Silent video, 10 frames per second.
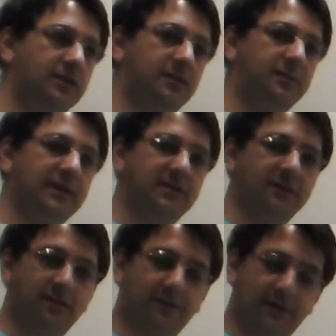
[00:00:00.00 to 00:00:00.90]
places
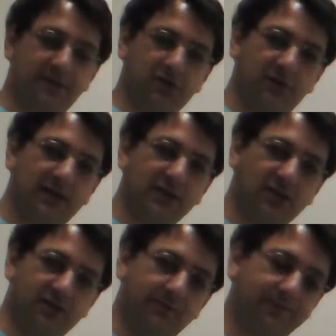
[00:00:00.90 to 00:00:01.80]
of articulation,